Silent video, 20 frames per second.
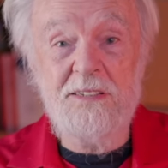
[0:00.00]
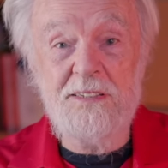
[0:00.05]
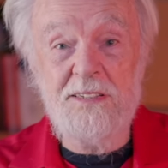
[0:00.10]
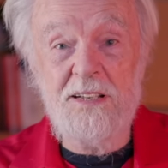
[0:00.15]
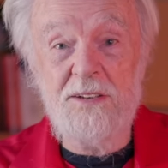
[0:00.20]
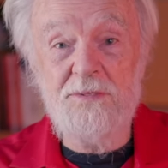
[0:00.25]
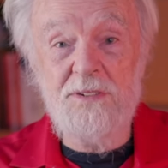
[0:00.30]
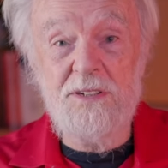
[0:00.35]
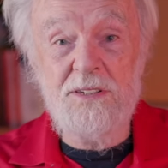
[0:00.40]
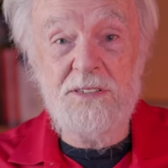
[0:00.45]

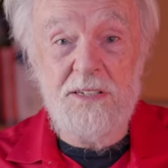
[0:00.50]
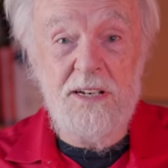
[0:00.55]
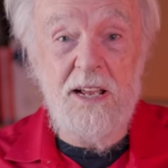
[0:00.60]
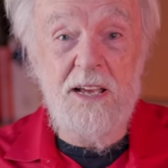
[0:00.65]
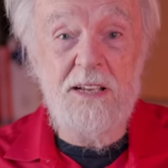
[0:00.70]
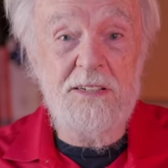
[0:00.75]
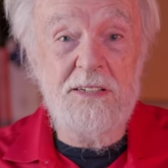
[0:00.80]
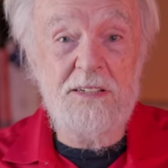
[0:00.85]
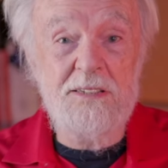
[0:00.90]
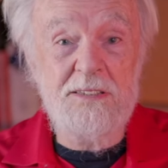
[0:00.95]
70s, and
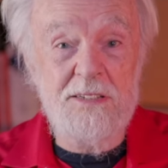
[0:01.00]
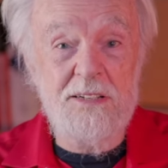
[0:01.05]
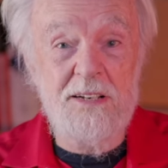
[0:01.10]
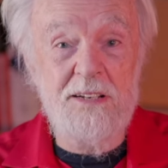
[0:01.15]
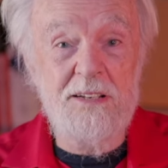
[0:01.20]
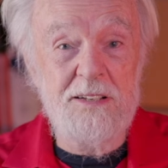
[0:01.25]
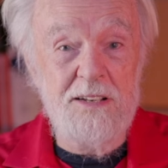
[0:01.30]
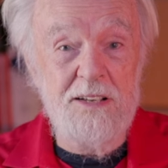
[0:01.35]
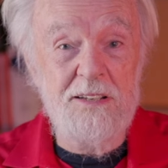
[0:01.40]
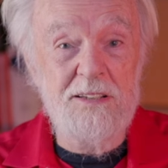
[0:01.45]
80s,
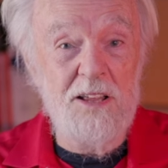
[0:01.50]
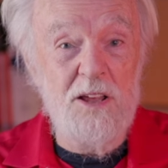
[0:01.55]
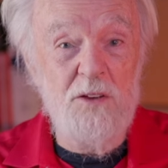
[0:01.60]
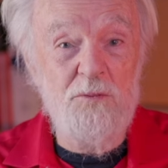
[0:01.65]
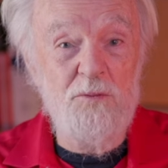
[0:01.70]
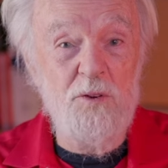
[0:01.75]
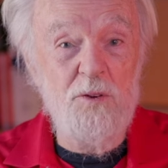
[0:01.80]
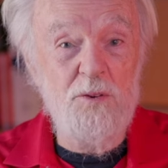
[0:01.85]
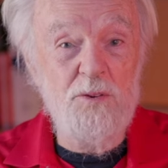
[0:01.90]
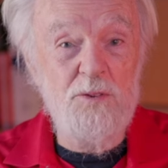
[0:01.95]
and
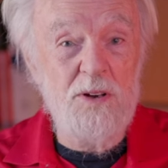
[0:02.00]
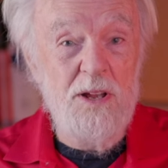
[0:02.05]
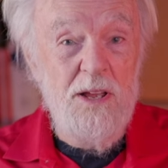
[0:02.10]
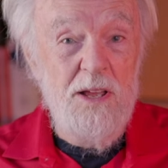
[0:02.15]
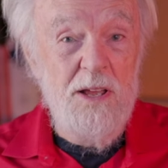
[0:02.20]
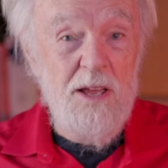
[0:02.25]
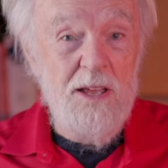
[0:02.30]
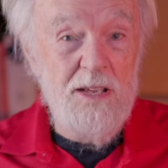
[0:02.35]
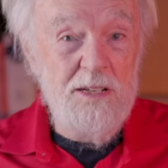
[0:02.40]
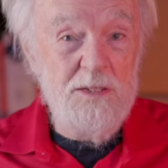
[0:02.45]
therefore
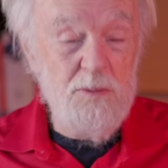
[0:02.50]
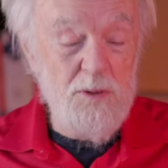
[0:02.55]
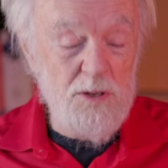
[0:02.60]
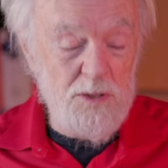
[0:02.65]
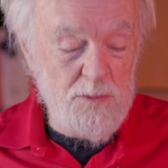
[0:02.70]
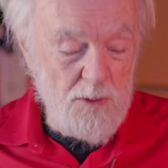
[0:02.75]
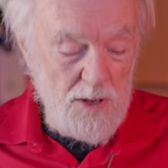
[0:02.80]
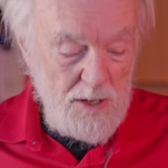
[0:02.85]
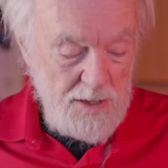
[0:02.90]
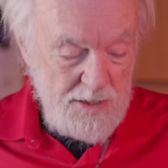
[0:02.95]
he's
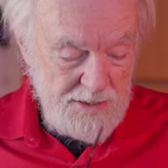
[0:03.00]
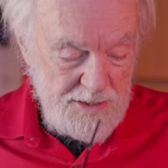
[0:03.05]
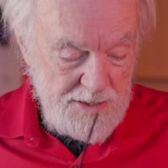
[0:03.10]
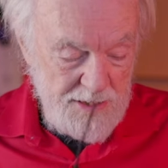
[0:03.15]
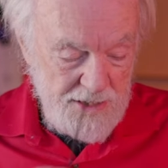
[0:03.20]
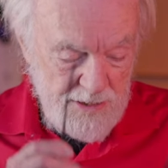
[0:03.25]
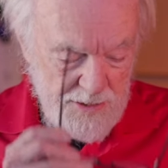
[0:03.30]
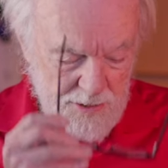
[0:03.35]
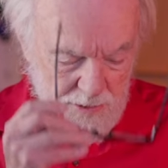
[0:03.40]
worthwhile listening